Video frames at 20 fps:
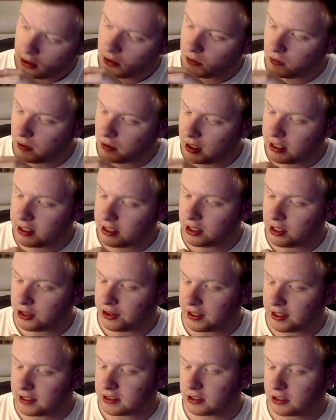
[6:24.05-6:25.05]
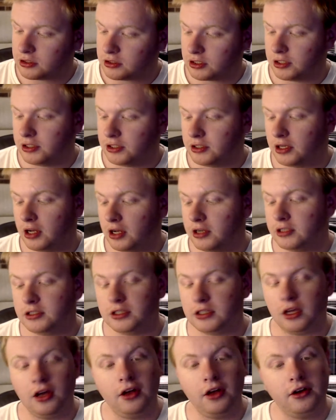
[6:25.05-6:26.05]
One of the things I do notice though,